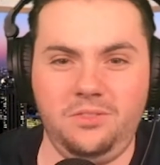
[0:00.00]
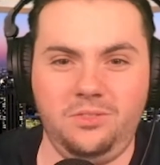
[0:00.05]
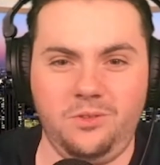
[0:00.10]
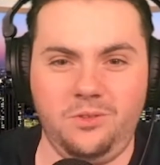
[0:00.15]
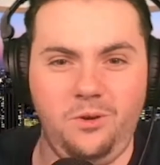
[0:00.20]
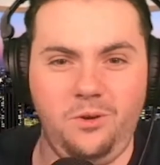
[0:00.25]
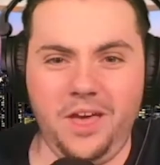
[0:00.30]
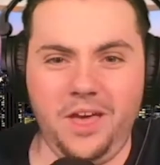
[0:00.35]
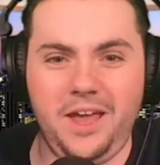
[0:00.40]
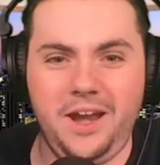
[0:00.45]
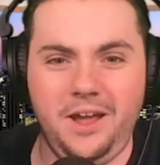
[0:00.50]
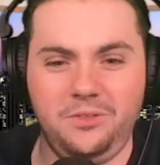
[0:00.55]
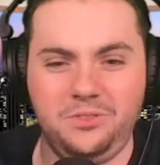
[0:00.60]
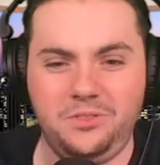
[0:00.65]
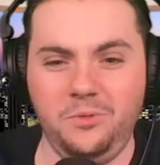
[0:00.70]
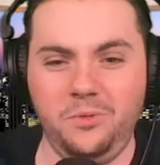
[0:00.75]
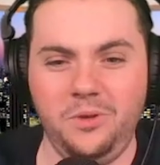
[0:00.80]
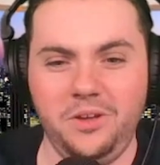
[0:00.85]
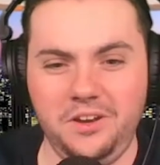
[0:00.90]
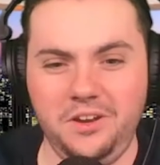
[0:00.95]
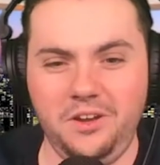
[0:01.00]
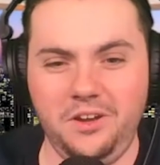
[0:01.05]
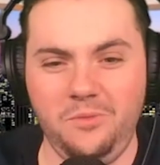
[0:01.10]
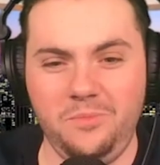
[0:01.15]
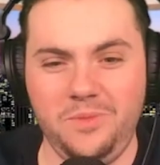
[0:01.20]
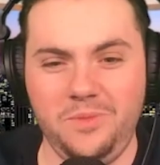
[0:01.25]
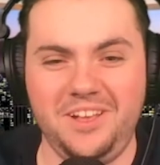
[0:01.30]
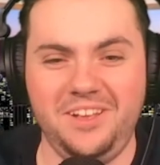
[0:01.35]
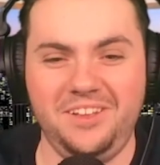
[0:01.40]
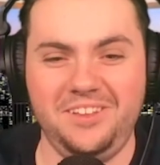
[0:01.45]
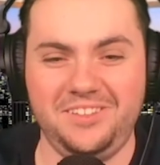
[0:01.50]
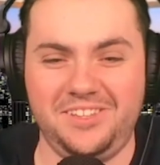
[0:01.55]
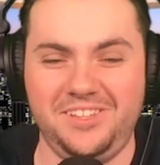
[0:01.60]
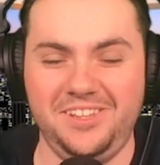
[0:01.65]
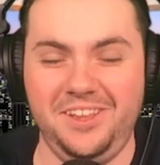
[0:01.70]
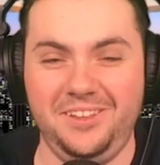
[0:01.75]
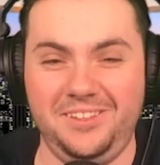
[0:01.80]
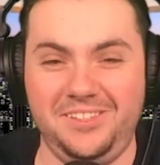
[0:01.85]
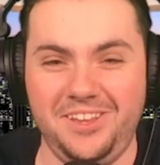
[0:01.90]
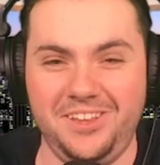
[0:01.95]
throw that out the window because
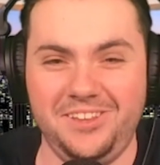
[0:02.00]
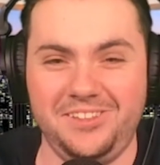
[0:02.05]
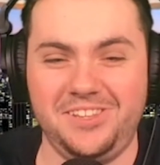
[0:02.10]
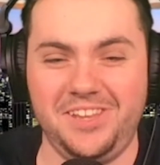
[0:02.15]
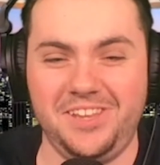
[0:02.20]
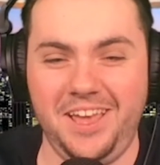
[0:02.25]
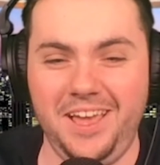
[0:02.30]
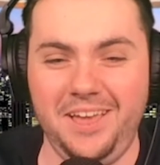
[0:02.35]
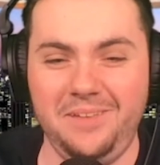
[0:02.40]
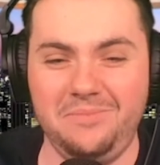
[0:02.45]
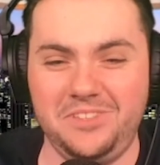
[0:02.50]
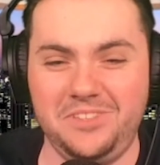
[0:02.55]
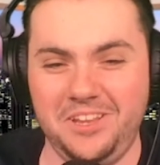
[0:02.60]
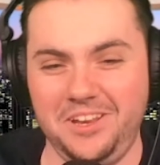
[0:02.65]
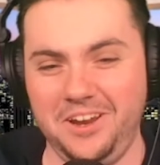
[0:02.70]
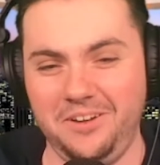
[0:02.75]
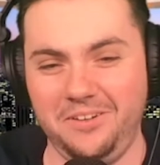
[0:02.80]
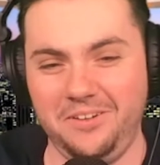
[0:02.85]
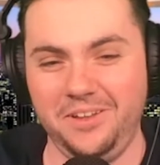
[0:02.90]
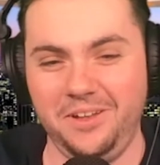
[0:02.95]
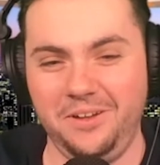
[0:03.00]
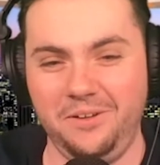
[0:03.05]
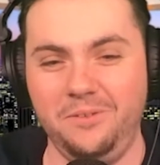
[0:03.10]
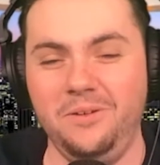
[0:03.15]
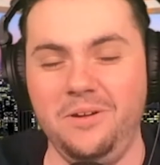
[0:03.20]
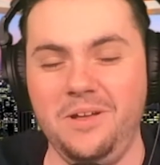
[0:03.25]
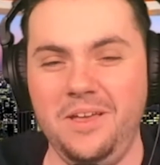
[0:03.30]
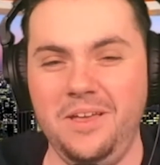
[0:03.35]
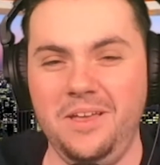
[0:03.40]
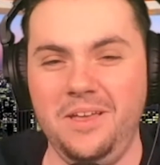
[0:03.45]
it's the same scenario